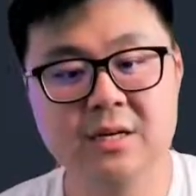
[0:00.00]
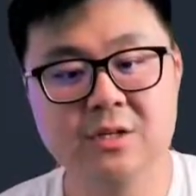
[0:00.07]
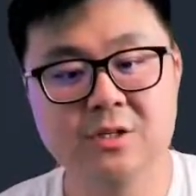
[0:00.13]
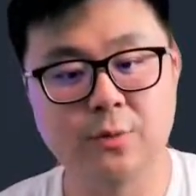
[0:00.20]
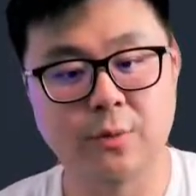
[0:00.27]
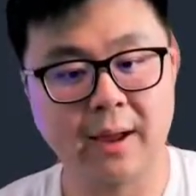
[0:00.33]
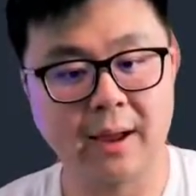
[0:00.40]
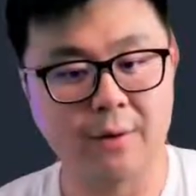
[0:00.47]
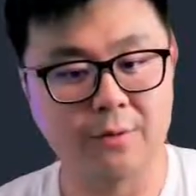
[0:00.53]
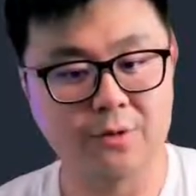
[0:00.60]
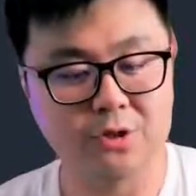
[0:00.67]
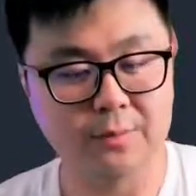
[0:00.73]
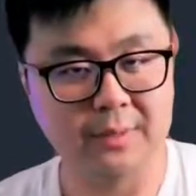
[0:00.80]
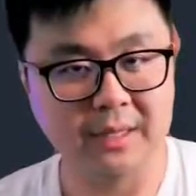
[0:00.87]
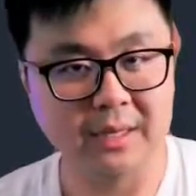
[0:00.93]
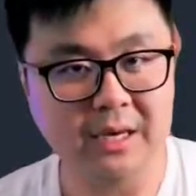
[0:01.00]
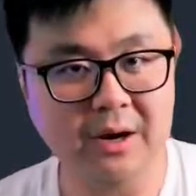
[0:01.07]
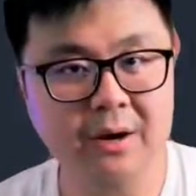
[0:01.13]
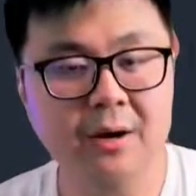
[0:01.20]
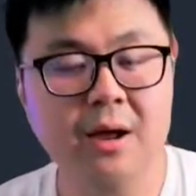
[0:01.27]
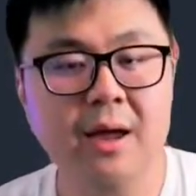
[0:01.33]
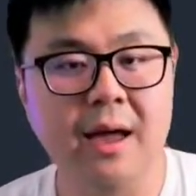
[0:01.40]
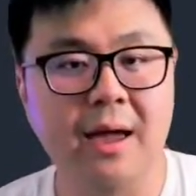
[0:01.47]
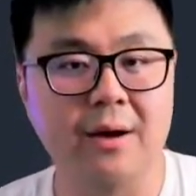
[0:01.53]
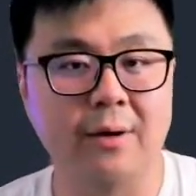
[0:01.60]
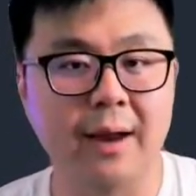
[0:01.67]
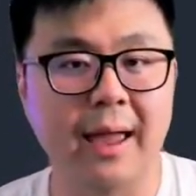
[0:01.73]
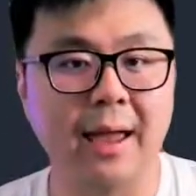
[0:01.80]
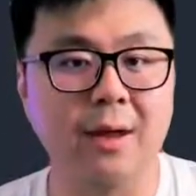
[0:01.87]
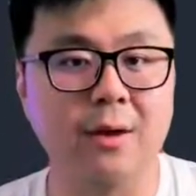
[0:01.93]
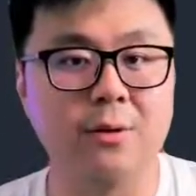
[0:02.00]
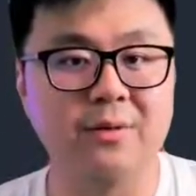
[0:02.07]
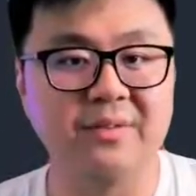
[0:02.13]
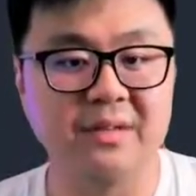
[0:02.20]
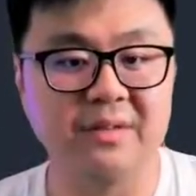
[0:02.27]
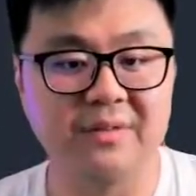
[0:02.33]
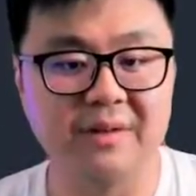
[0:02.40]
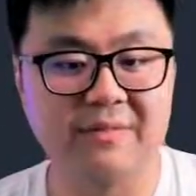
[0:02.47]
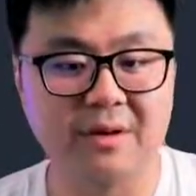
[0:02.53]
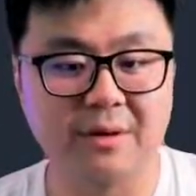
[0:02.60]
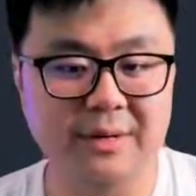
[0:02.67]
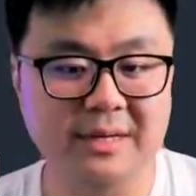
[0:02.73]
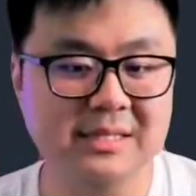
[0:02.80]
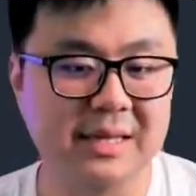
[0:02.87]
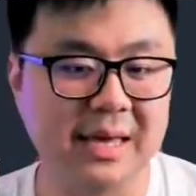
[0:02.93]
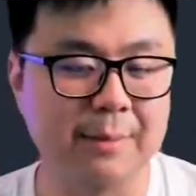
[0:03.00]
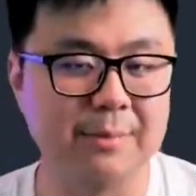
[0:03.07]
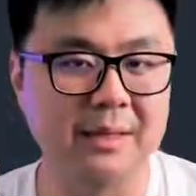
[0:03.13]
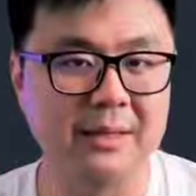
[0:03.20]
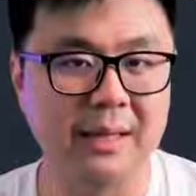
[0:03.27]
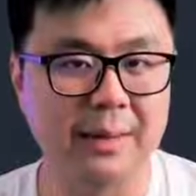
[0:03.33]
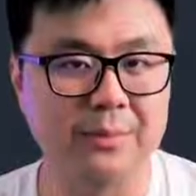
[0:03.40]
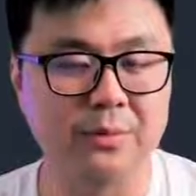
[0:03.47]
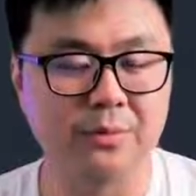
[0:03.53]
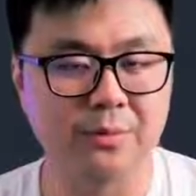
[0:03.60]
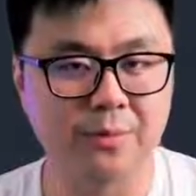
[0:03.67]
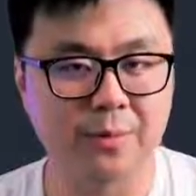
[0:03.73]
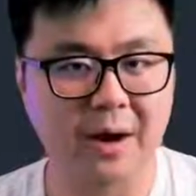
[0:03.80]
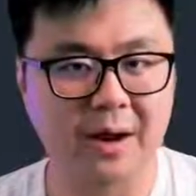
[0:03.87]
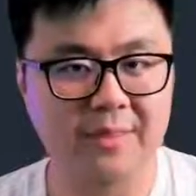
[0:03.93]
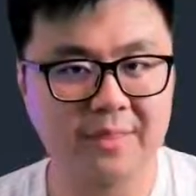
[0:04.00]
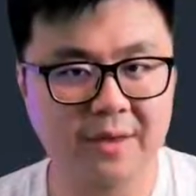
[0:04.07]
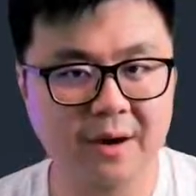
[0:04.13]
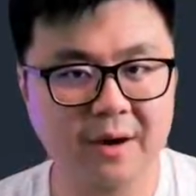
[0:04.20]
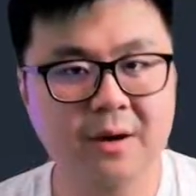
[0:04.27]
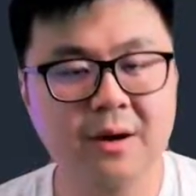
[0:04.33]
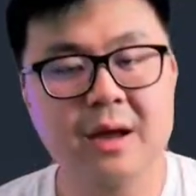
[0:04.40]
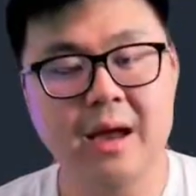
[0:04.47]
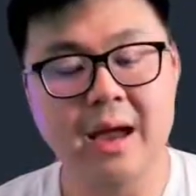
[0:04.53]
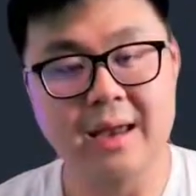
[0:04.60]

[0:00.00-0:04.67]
So our arrow should be here, and our angle of 55 degrees can be labeled right there.